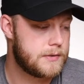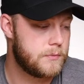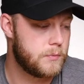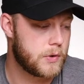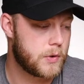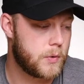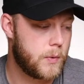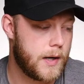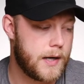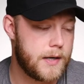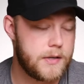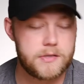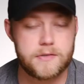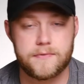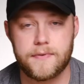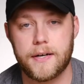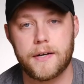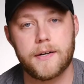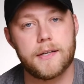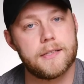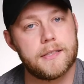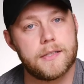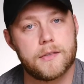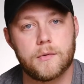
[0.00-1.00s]
requires
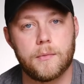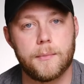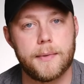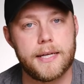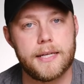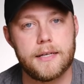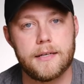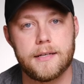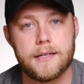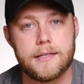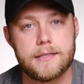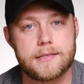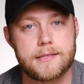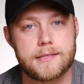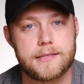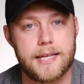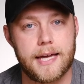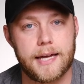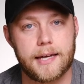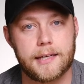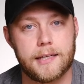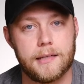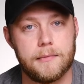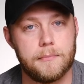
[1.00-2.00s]
very little maintenance
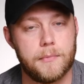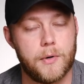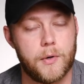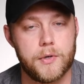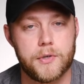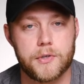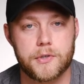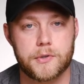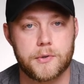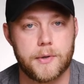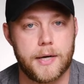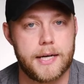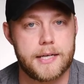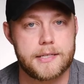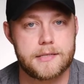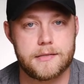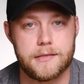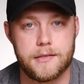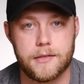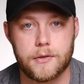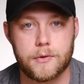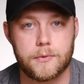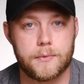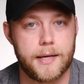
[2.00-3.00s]
that can mow your grass
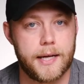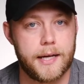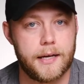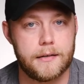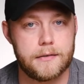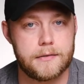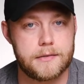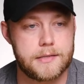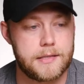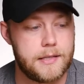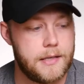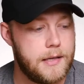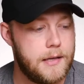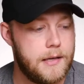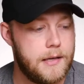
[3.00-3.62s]
year round,